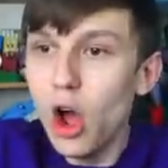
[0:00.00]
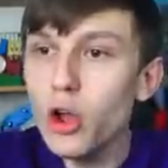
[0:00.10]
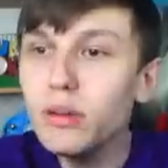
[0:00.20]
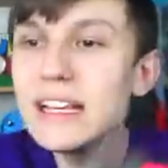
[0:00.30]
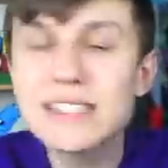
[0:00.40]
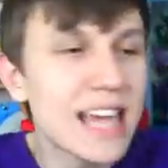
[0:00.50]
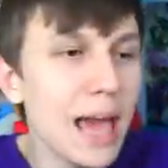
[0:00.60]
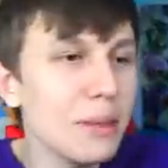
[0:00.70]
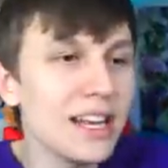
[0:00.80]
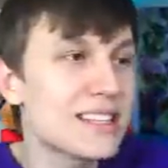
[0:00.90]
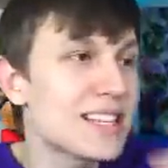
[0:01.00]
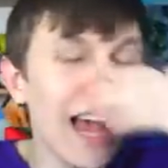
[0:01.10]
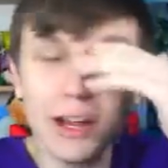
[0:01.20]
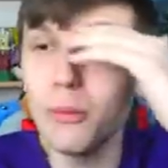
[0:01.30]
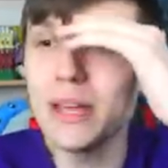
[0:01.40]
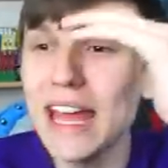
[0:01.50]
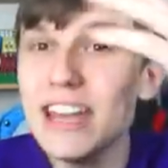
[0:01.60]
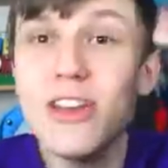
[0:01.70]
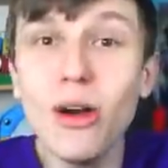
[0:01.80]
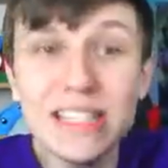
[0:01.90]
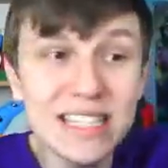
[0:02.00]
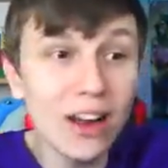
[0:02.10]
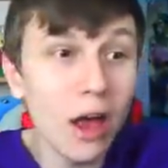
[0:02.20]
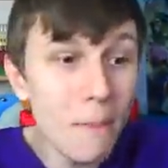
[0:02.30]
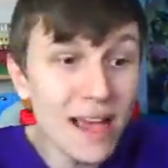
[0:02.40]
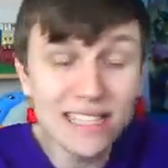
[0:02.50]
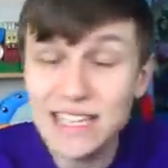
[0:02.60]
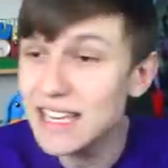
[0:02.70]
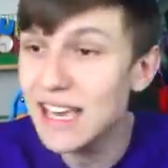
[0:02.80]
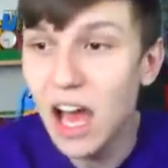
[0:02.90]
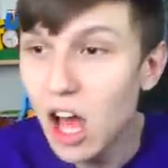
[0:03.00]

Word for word: Who needs Chem in attack when we get ninety-nine Messi?